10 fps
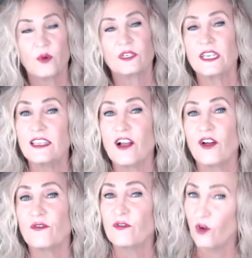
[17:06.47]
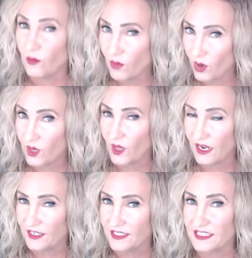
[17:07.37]
We're taking on 4 more
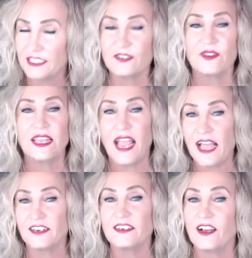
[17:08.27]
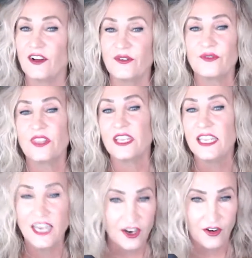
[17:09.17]
clients till the end of the
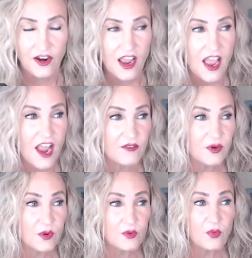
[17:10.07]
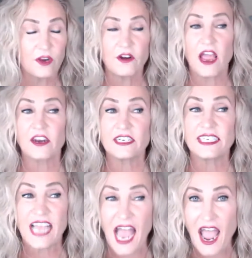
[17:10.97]
year. Everyone, we are out of
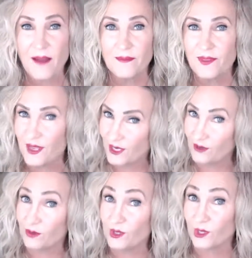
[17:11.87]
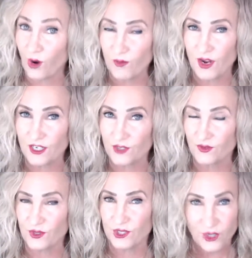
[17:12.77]
time. Thank you so much
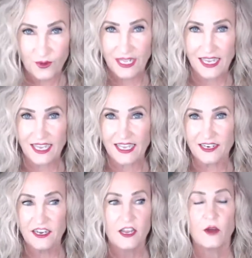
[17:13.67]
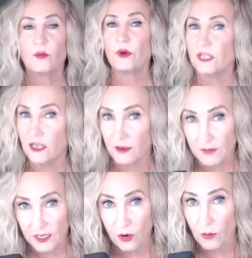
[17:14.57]
for tuning in. Brenda,
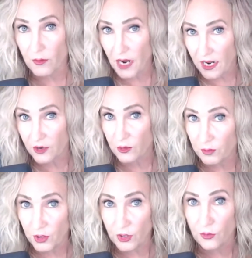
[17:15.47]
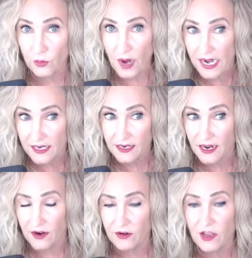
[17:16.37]
I'm going to go buy your book right
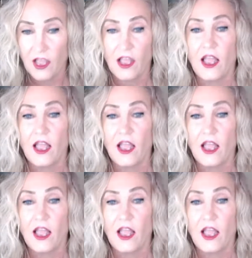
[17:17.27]
now.